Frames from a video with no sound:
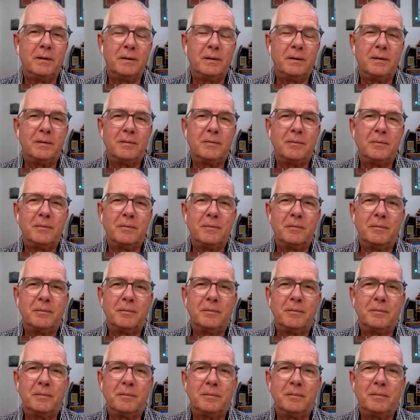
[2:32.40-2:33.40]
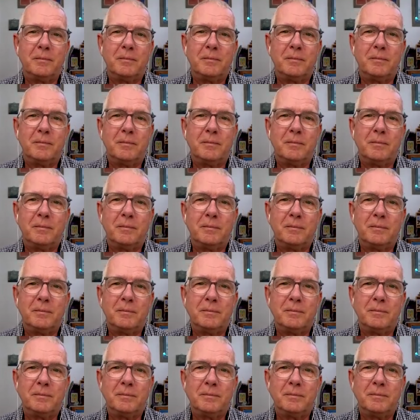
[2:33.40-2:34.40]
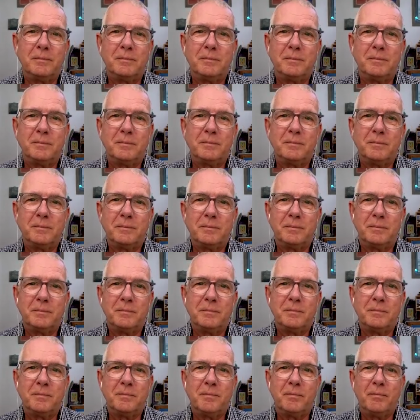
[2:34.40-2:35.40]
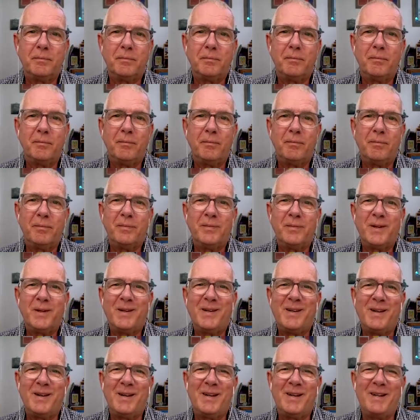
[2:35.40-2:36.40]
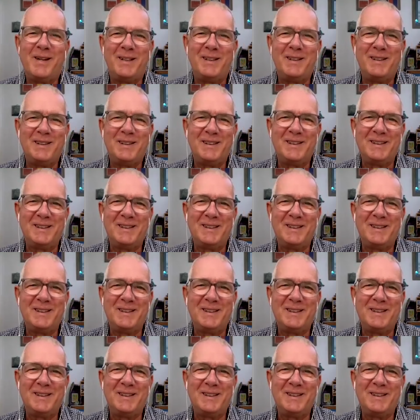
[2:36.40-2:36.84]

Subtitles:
This person isn't speaking.